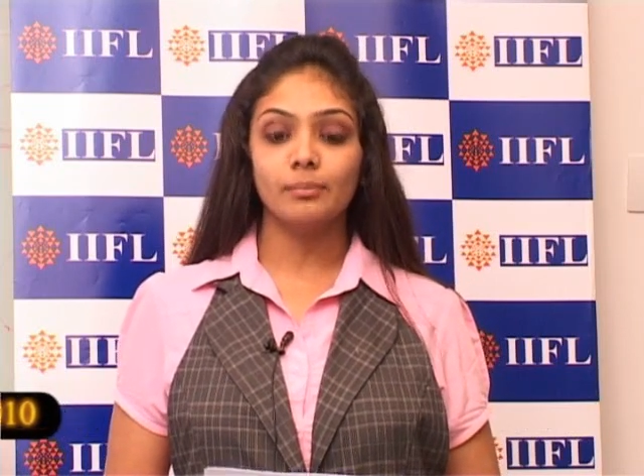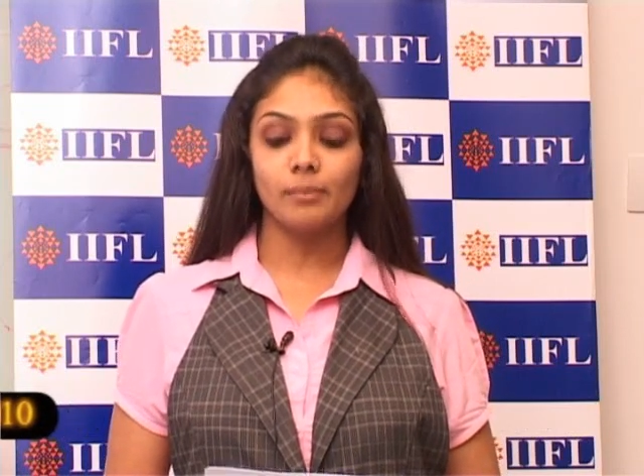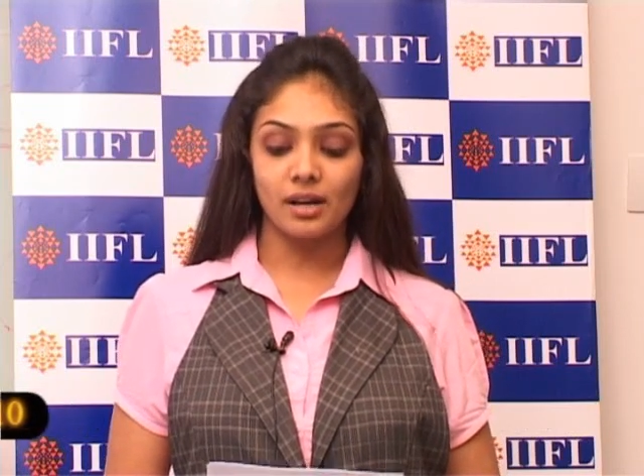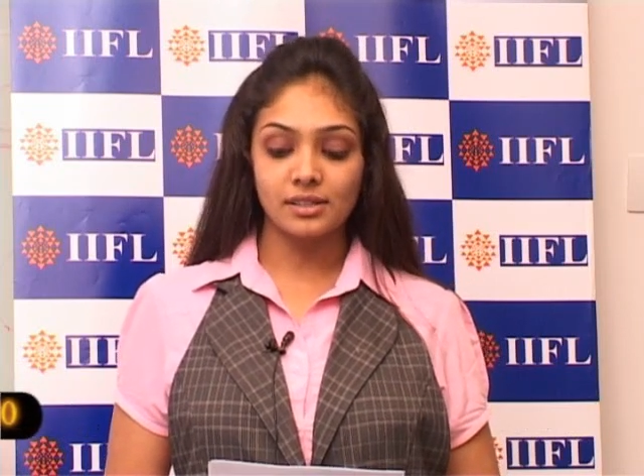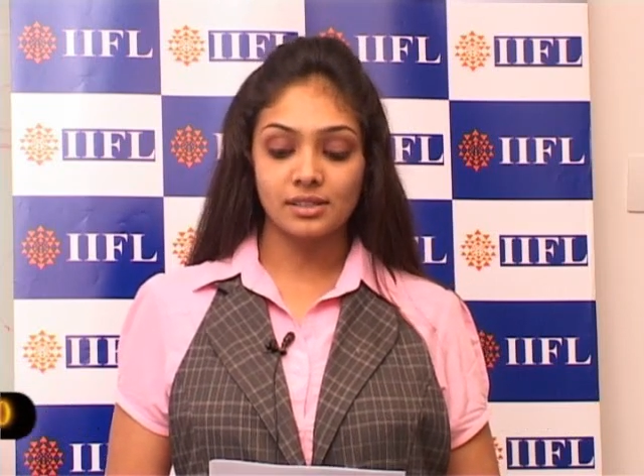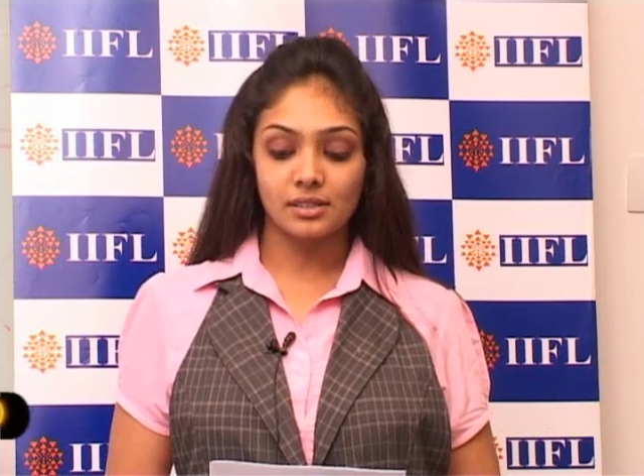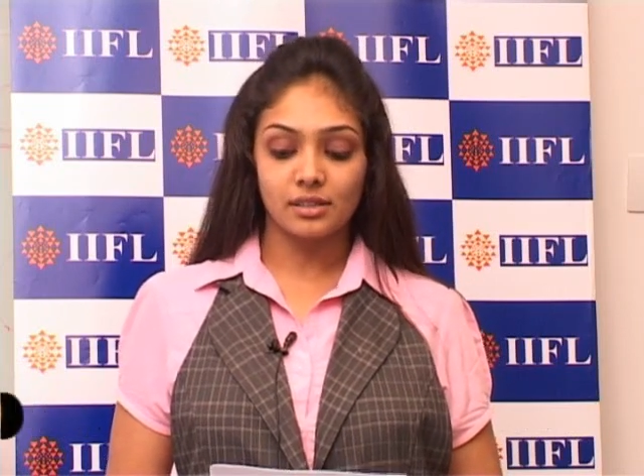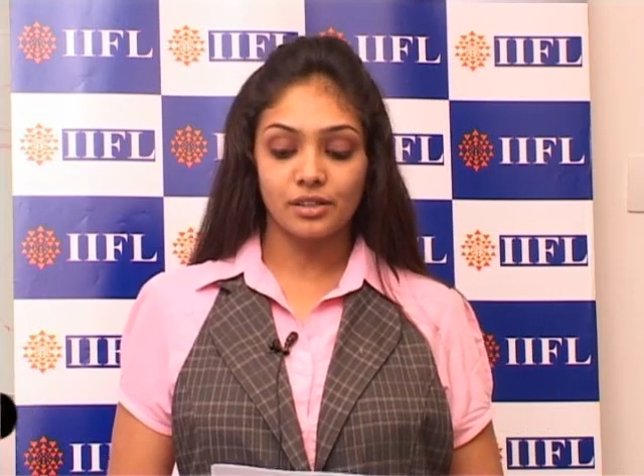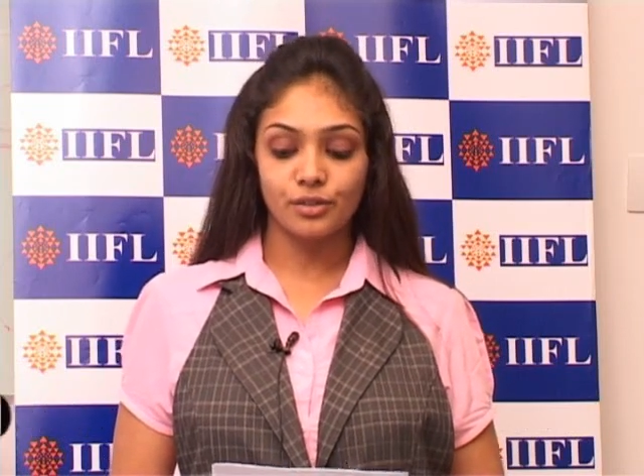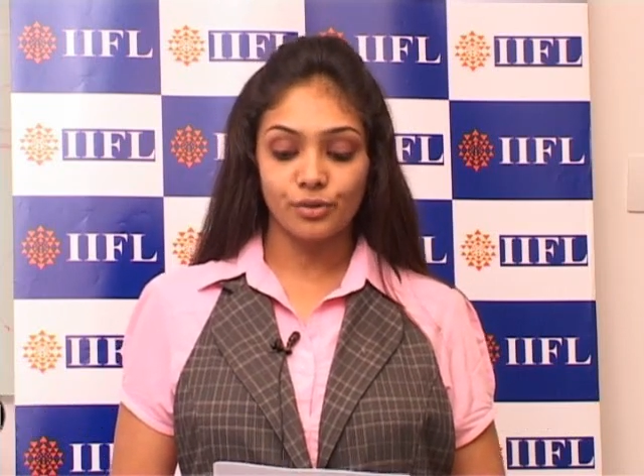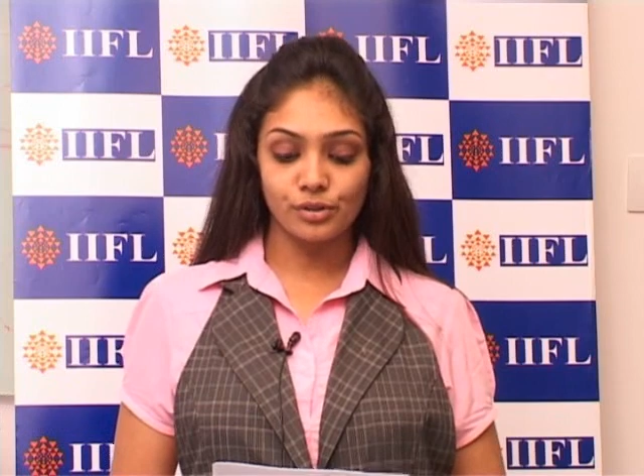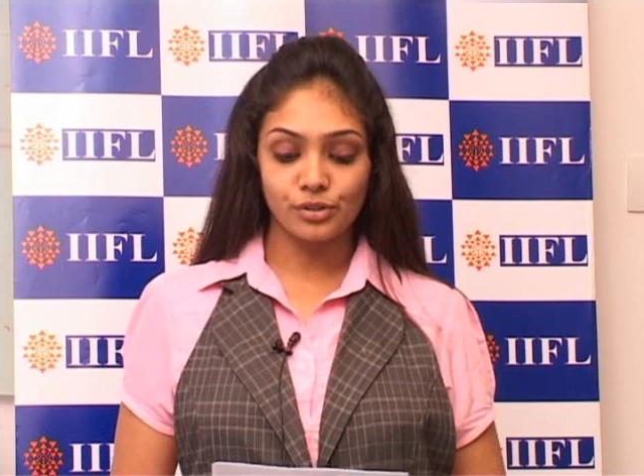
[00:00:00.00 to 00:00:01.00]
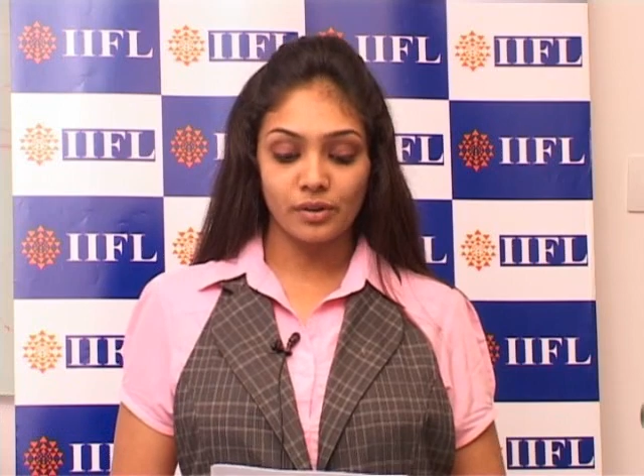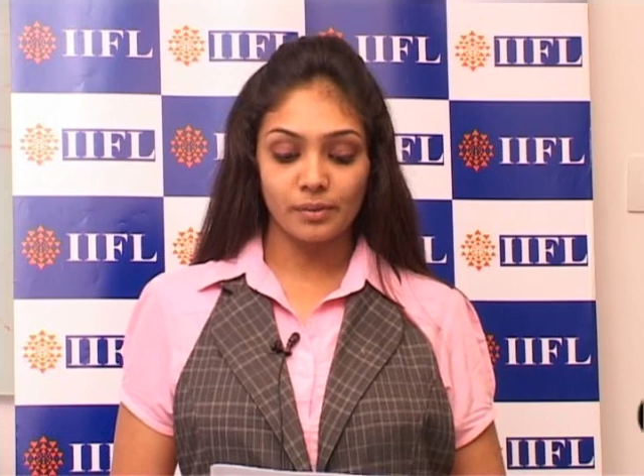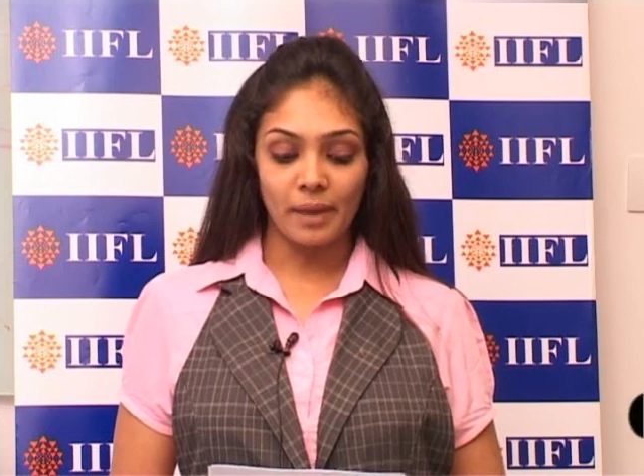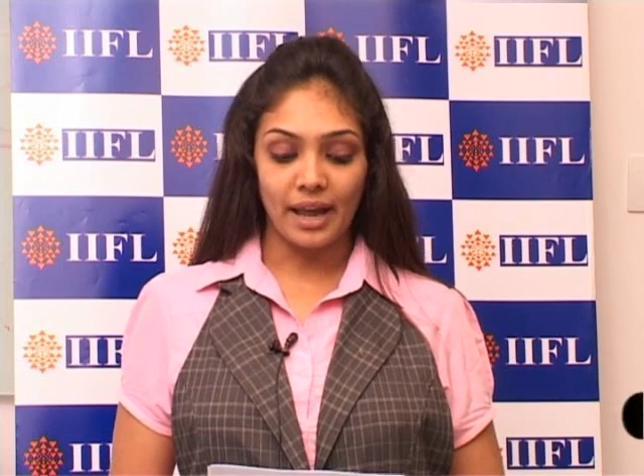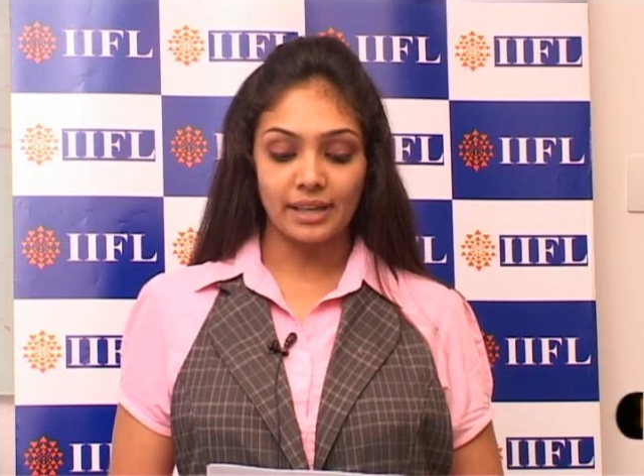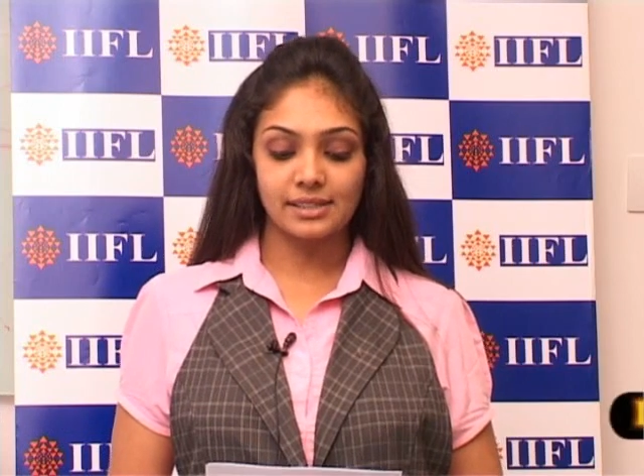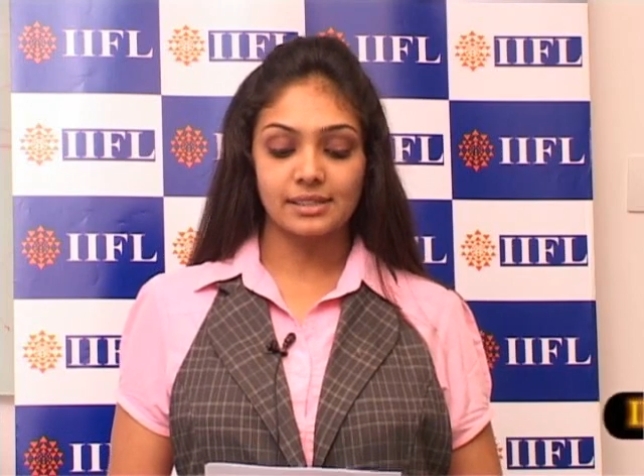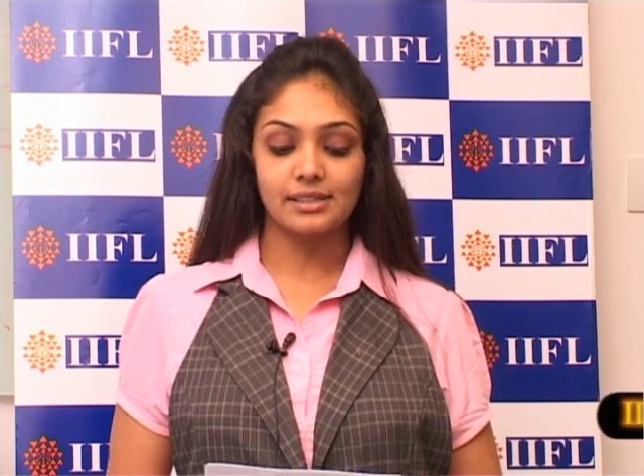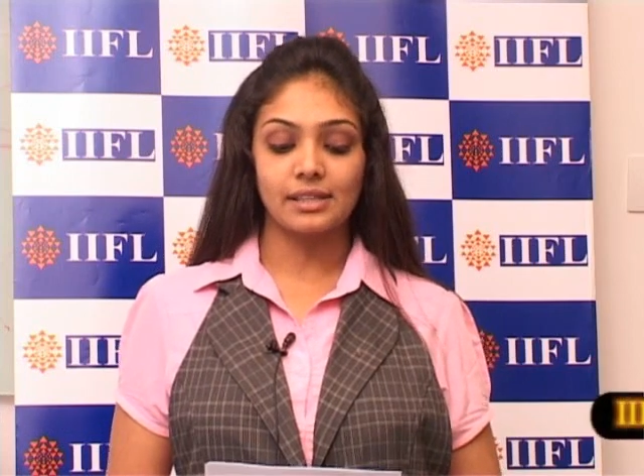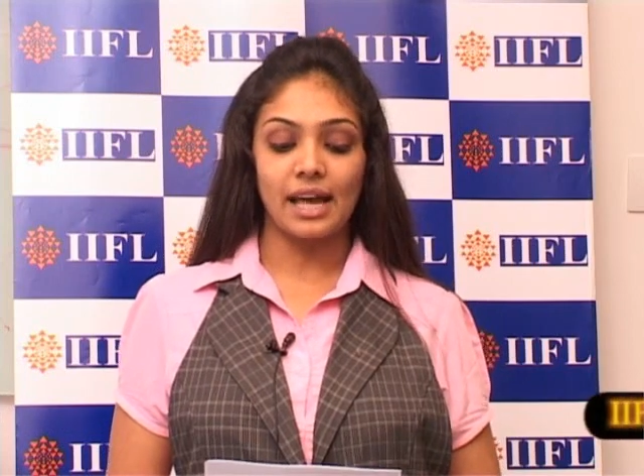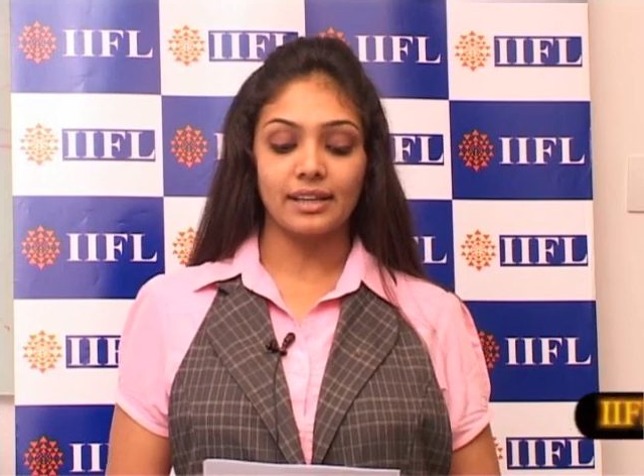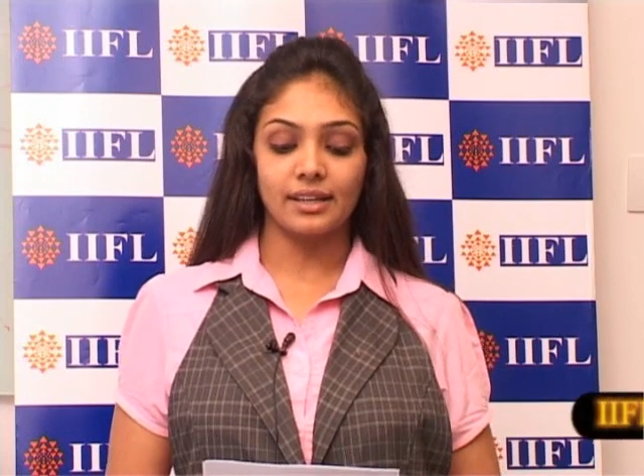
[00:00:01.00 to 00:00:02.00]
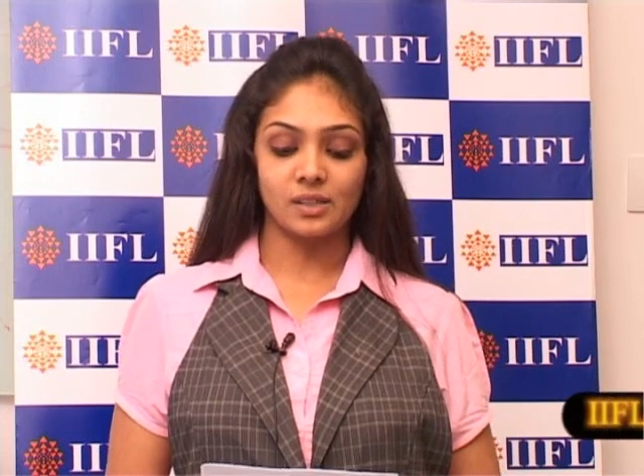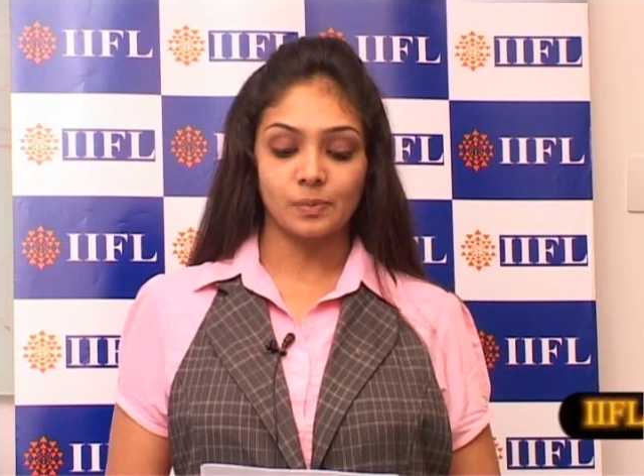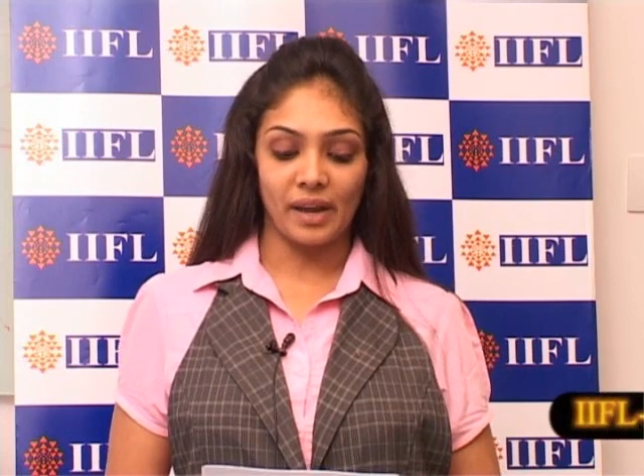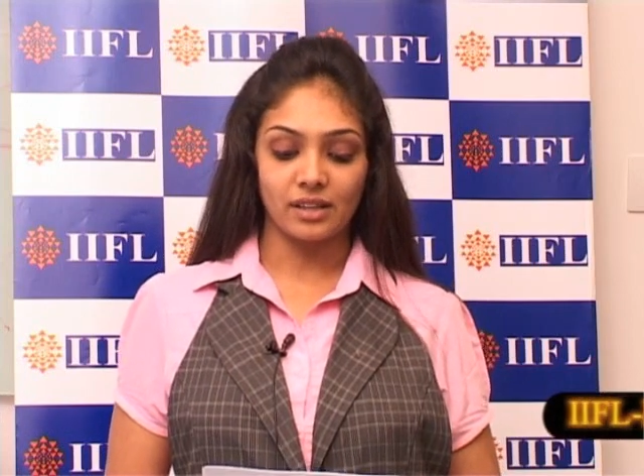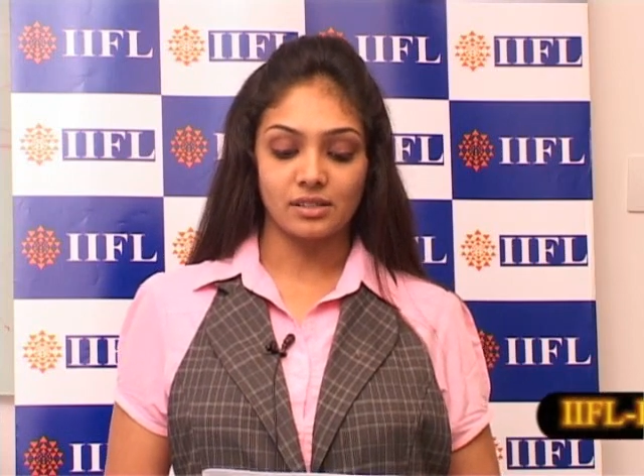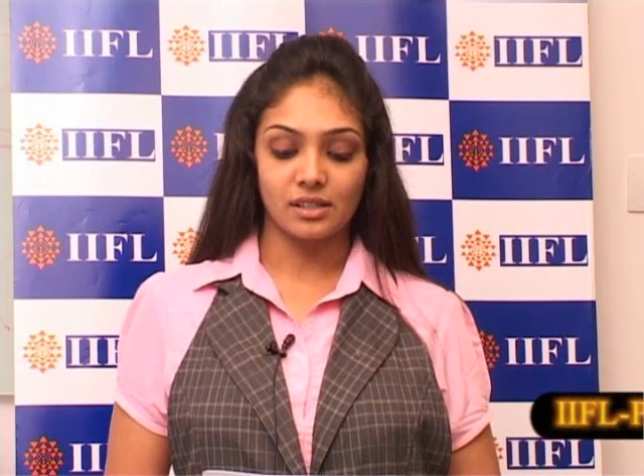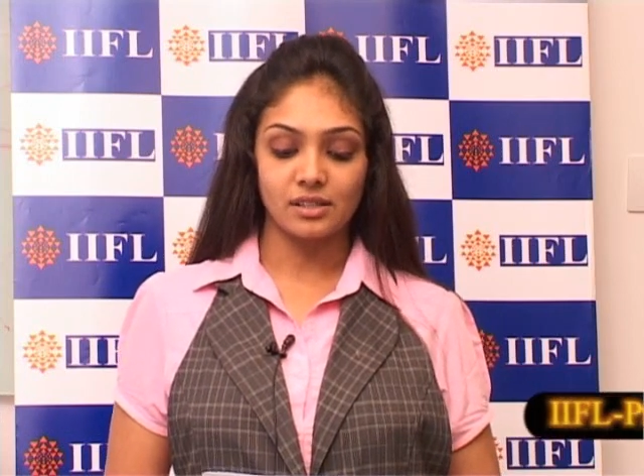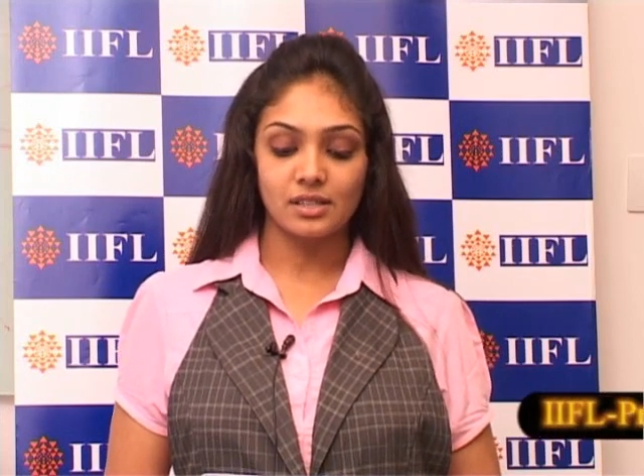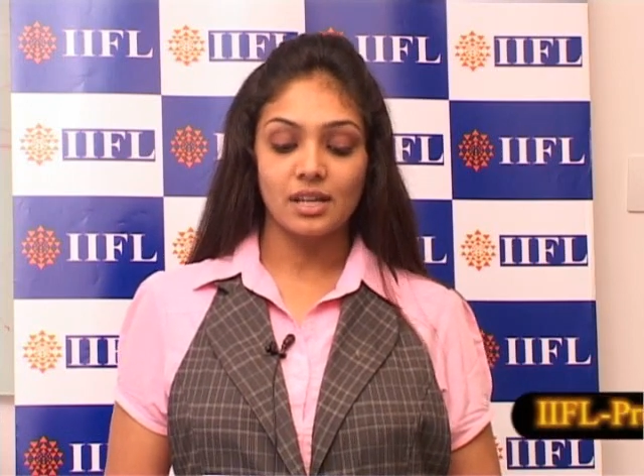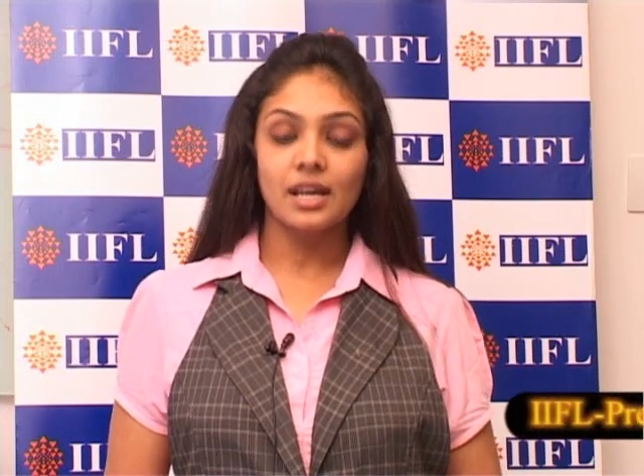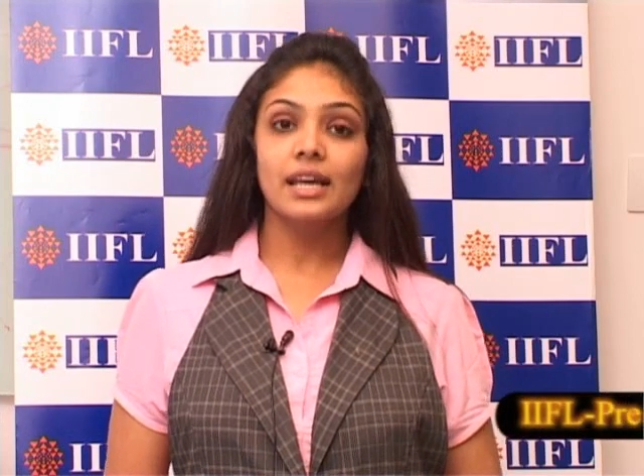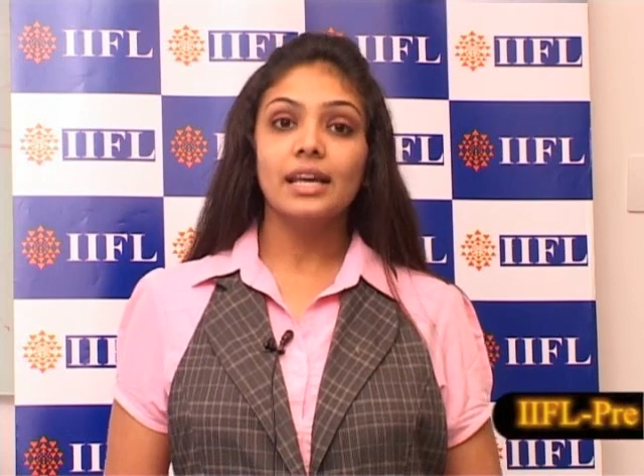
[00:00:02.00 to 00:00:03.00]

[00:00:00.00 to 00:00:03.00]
amongst the Eurozone banks than expected,